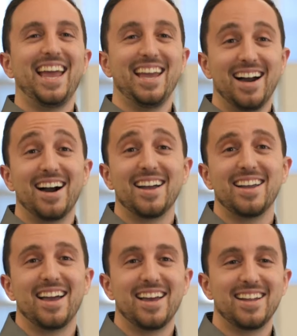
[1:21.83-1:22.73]

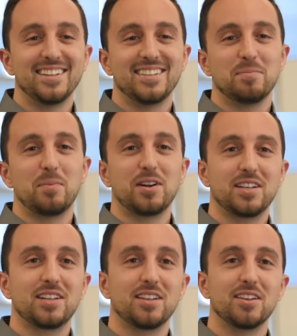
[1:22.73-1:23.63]
AI and
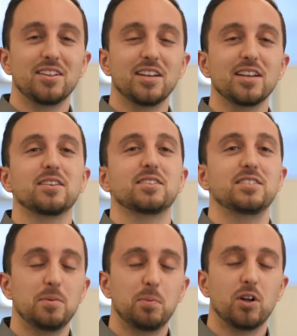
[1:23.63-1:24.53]
particularly
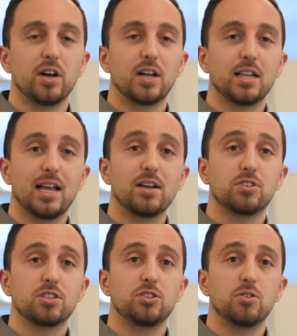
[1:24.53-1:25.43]
deep learning,
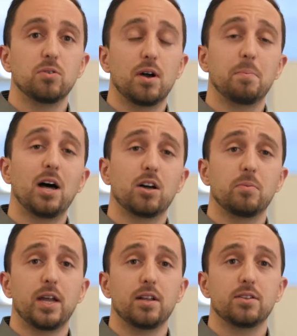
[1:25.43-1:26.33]
allows us to
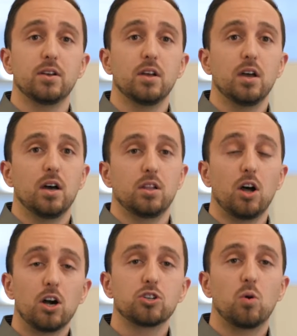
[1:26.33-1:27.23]
amalgamate
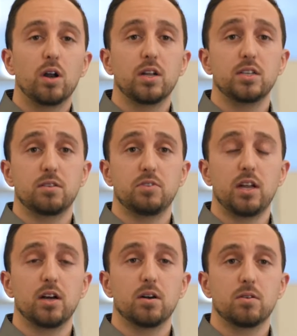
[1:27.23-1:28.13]
large quantities of
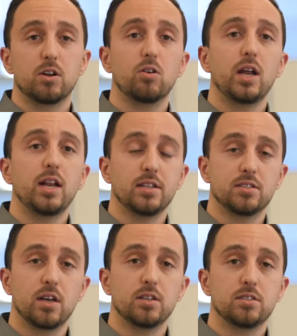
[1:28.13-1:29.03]
data, create
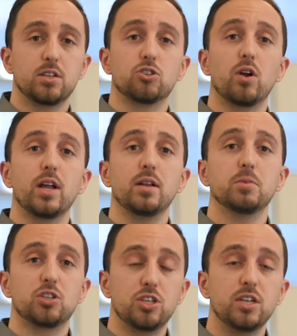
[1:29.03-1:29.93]
insights, and train
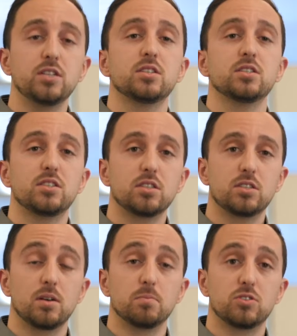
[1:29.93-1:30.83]
machines and
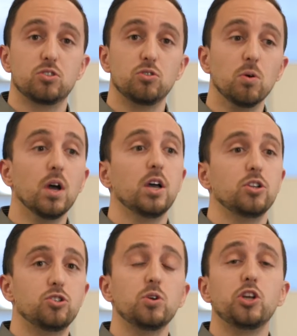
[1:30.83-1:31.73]
systems to
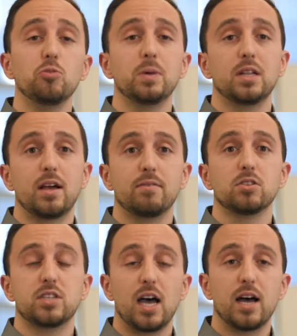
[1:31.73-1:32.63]
do human
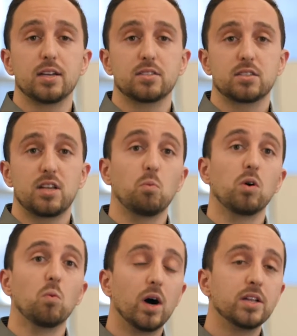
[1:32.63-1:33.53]
level tasks that
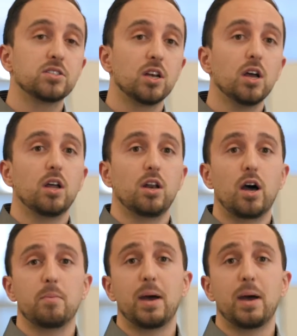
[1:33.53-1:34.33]
were once not